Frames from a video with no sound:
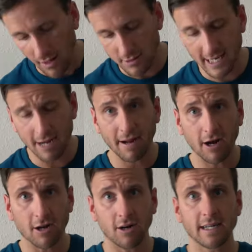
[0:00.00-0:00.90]
A
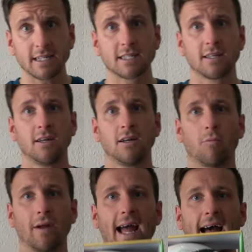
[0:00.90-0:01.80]
bonus
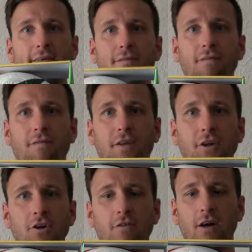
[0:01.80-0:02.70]
upload.
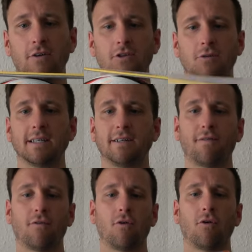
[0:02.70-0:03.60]
This is not in the
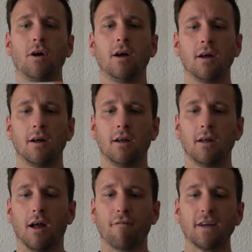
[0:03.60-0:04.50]
schedule at all,
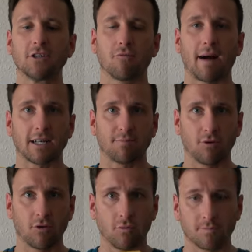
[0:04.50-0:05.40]
but I want to get it done